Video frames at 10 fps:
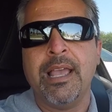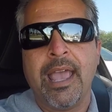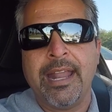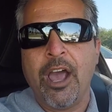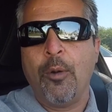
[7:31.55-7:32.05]

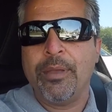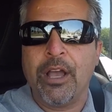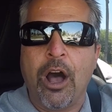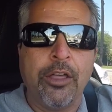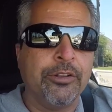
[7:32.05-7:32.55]
And helping
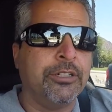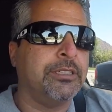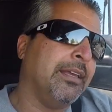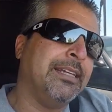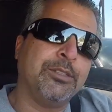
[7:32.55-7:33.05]

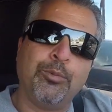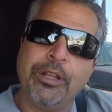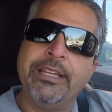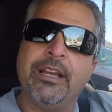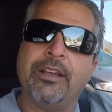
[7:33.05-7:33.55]
others is
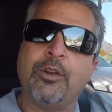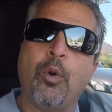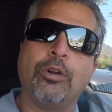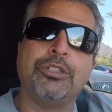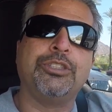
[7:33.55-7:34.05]
really a
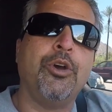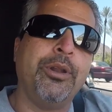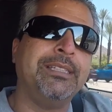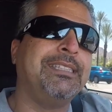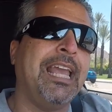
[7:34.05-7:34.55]
cornerstone
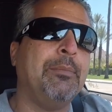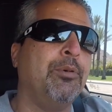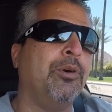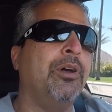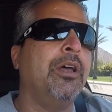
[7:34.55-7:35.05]
and
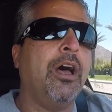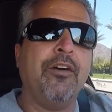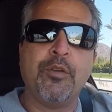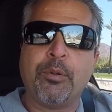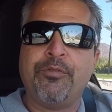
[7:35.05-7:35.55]
staple of
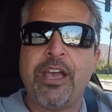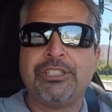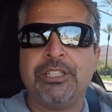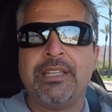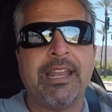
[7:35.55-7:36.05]
the
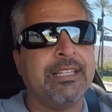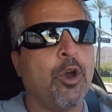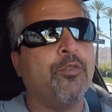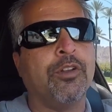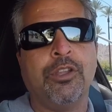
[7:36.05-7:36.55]
profession that is
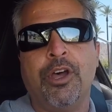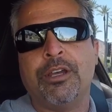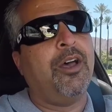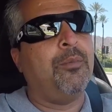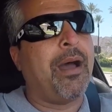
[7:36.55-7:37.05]

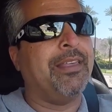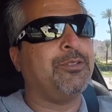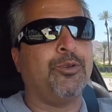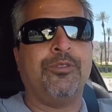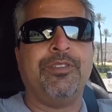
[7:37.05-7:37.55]
overlooked by
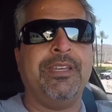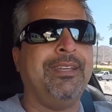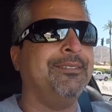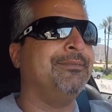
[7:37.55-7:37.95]
sort of the